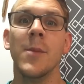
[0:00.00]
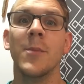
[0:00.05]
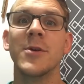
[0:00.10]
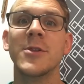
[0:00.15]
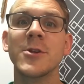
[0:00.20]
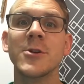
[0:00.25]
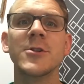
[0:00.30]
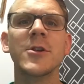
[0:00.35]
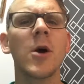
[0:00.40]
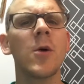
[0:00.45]

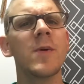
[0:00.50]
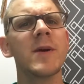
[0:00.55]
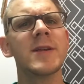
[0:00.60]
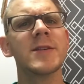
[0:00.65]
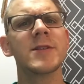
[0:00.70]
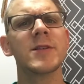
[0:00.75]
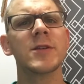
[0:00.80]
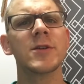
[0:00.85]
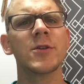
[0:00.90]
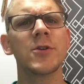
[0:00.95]
But there's
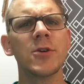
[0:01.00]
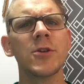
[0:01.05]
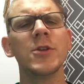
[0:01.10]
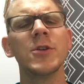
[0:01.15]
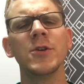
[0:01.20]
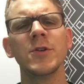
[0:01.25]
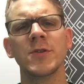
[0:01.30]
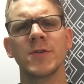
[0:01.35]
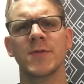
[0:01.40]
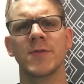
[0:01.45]
always good
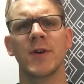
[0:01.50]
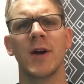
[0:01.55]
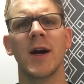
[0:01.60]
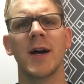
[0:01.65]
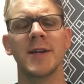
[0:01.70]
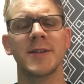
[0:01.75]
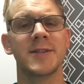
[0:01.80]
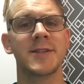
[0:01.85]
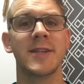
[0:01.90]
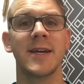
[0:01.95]
news for
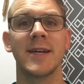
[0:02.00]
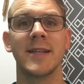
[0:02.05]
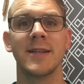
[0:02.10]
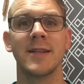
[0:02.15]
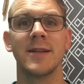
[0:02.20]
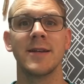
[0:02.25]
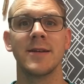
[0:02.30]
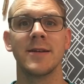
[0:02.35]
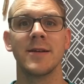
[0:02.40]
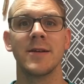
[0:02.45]
us that
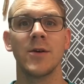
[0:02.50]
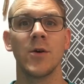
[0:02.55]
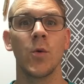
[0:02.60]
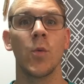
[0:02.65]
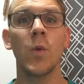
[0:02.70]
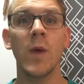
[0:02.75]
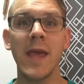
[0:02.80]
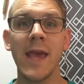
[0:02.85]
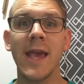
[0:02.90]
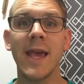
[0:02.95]

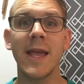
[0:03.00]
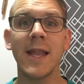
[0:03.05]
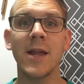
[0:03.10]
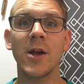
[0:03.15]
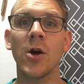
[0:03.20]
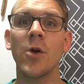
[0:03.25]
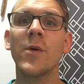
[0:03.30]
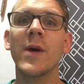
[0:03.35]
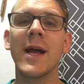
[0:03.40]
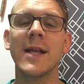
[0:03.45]
we
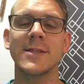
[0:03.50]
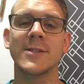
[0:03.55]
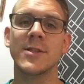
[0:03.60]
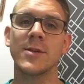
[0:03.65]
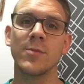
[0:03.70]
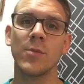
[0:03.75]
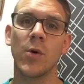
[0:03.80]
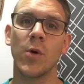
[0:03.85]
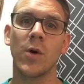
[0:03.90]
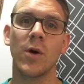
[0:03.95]
can go get
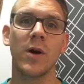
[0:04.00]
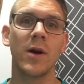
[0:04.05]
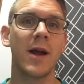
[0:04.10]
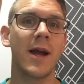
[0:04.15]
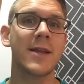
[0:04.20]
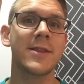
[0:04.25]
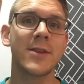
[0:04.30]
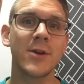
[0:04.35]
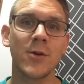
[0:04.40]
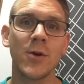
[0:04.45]
some
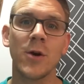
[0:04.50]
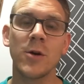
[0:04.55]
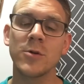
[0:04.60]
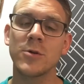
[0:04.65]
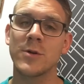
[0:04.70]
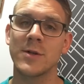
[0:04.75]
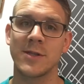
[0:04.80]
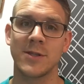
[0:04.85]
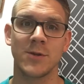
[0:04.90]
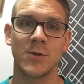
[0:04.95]
more at the
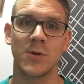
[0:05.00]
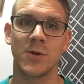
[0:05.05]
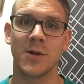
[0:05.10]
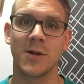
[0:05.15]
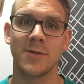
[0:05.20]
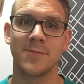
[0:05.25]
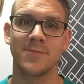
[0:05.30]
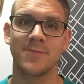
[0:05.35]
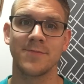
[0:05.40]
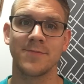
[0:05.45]
grocery
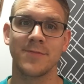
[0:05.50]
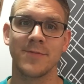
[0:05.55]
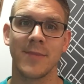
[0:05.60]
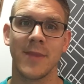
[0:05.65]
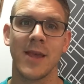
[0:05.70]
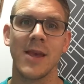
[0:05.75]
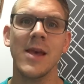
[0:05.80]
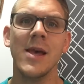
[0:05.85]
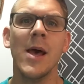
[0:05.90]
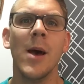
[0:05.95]
store.
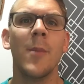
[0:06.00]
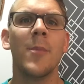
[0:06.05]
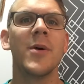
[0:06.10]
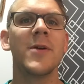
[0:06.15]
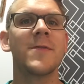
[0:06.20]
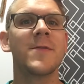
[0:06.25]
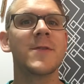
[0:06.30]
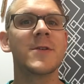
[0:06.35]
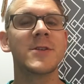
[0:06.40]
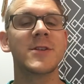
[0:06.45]

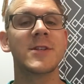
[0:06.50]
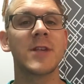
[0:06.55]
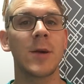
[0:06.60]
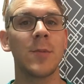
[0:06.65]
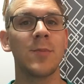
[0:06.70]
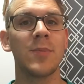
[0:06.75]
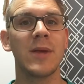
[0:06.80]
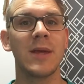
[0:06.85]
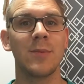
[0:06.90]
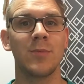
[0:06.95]
But for
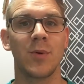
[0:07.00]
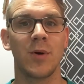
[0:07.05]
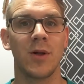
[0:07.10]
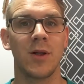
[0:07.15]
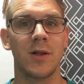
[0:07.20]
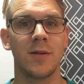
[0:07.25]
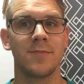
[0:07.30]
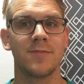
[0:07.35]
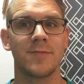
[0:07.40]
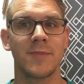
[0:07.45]
some
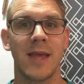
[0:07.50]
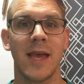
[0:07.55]
people,